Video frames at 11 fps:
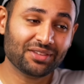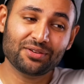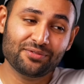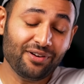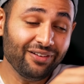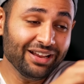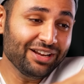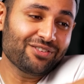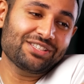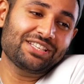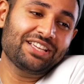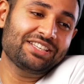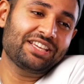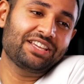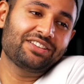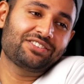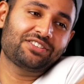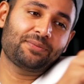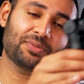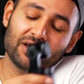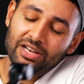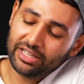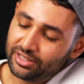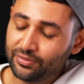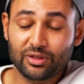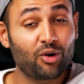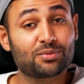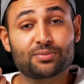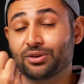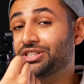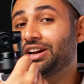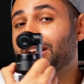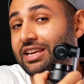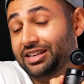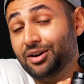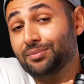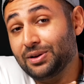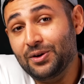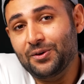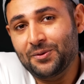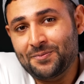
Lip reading: Very interesting indeed. Links for the OBSBot Tiny are down below.